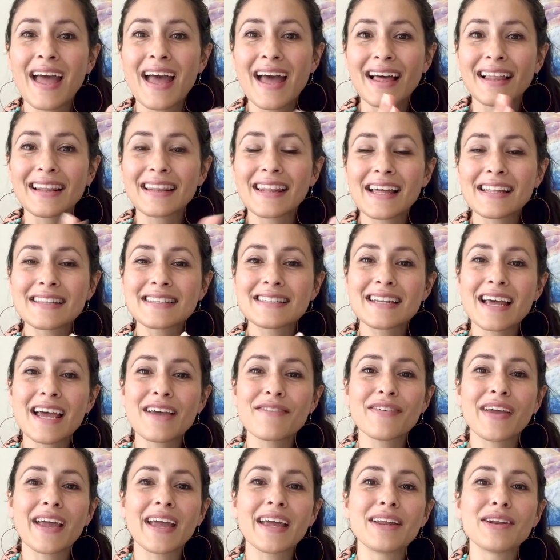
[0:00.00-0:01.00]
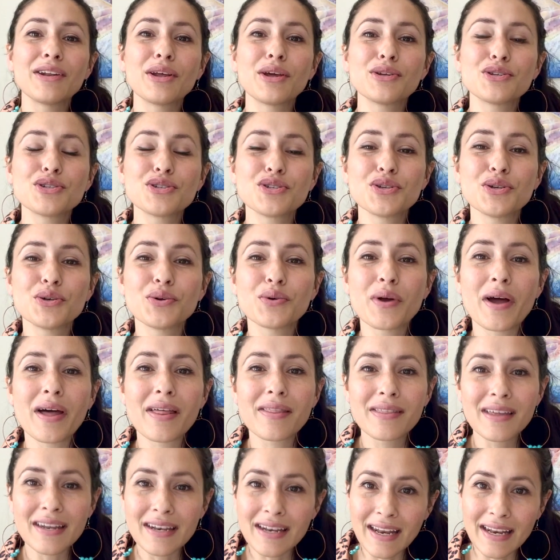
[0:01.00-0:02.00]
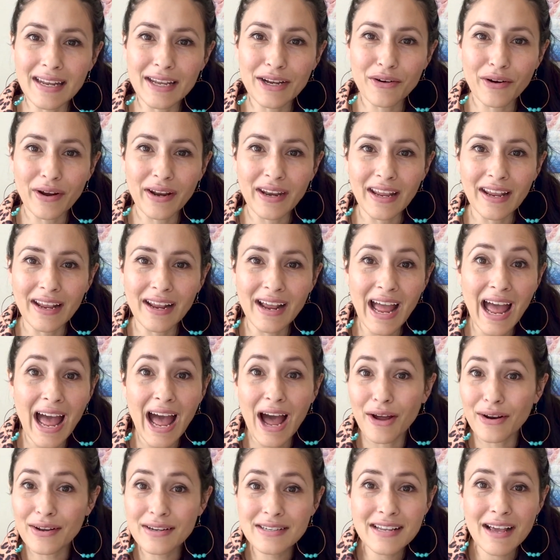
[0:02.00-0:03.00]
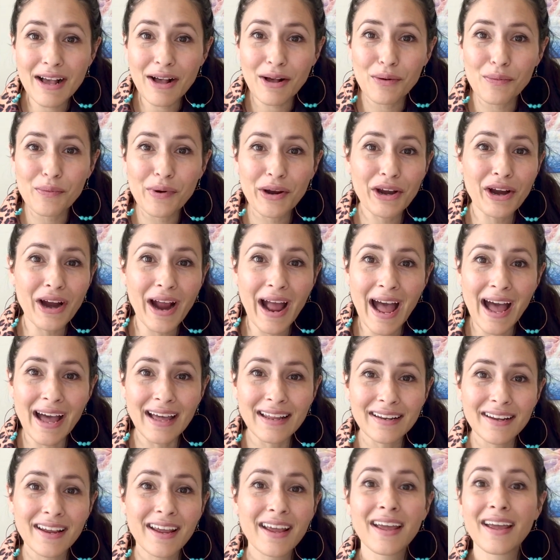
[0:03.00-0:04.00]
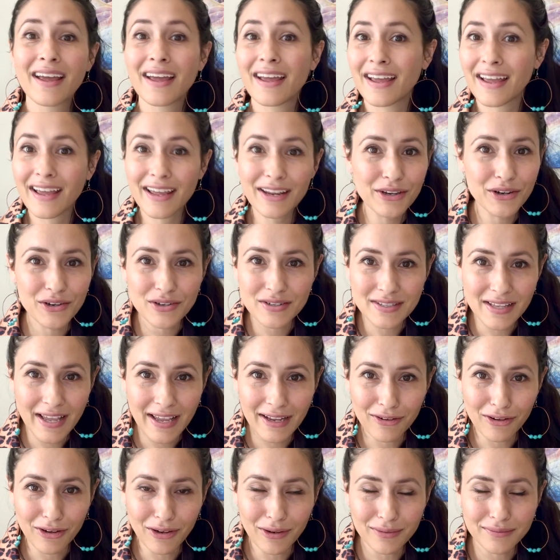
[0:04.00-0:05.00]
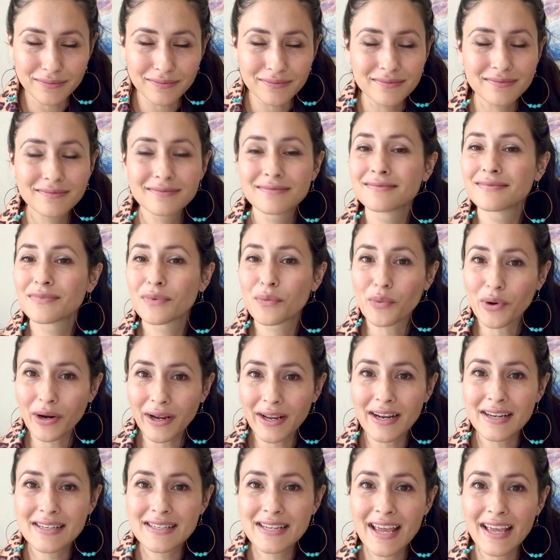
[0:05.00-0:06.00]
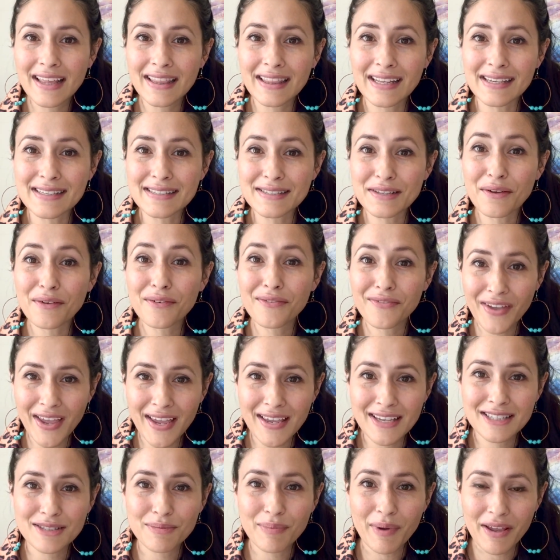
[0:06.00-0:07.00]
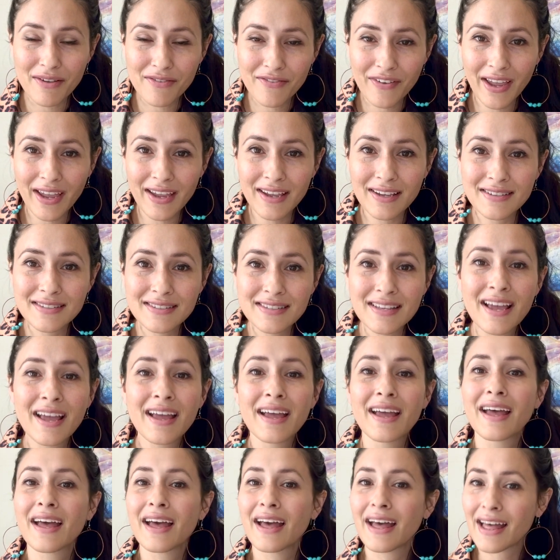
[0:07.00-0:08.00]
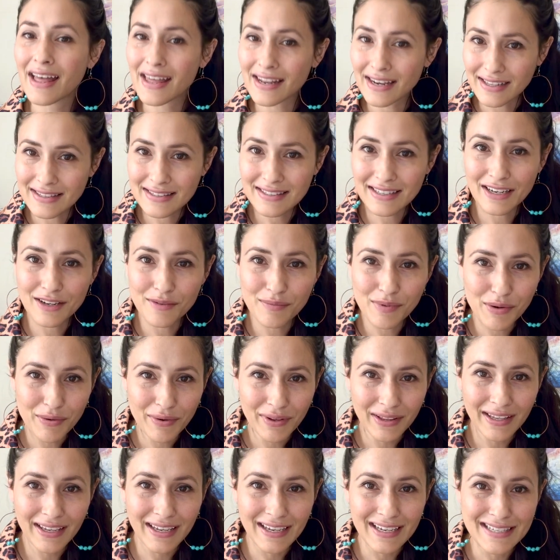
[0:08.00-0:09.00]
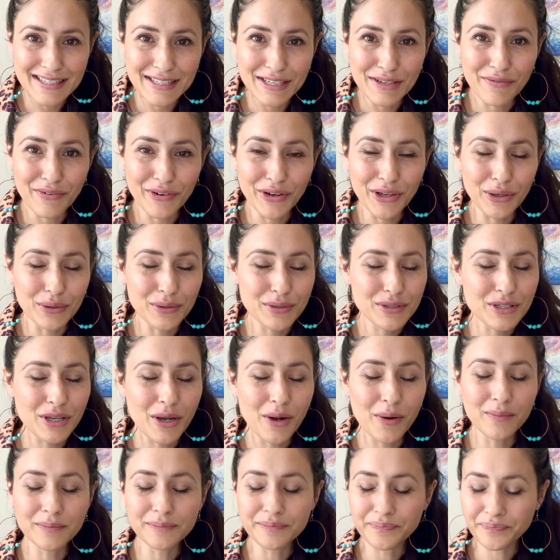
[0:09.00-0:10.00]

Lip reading: let's dive into the nitty gritty, how to tell where you're at in your cycle. We're gonna take this phase by phase, and it's gonna be really easy for you. So